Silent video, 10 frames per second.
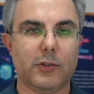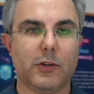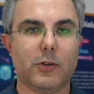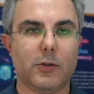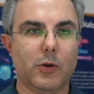
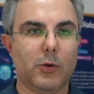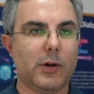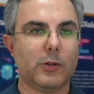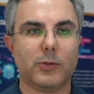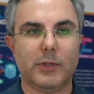are
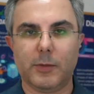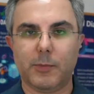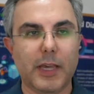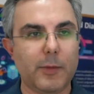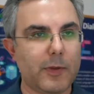co-authoring a
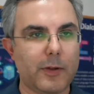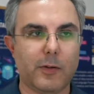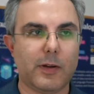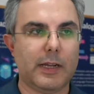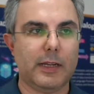paper,